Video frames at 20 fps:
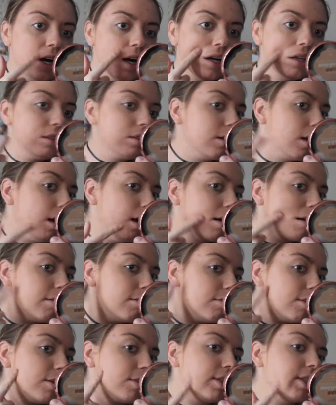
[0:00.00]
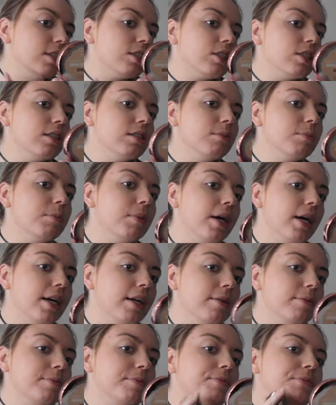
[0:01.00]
a lot of foundation, but